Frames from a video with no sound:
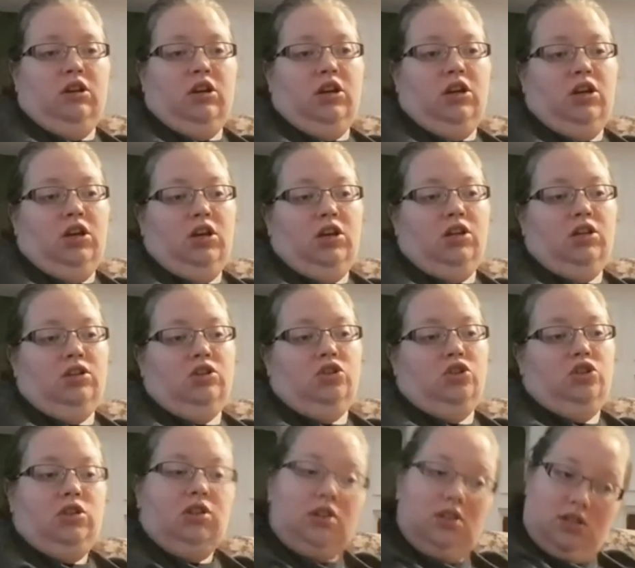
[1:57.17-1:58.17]
and
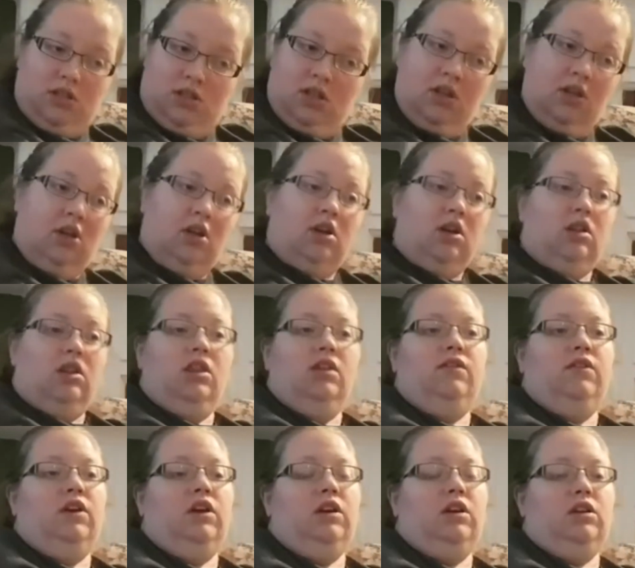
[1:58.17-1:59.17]
she's
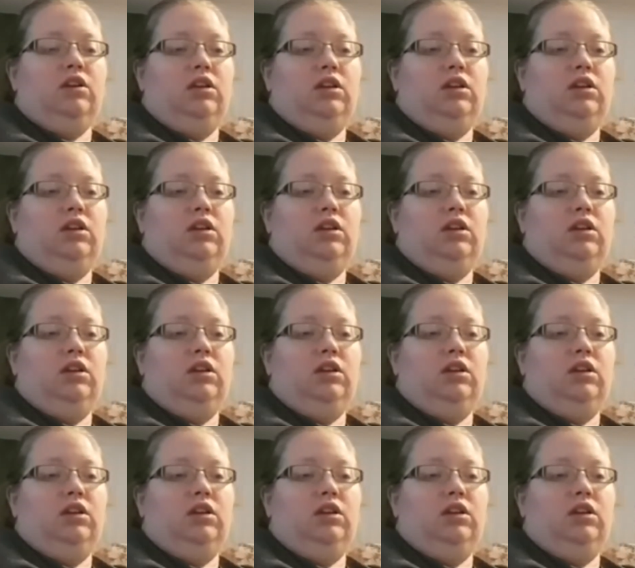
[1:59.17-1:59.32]
living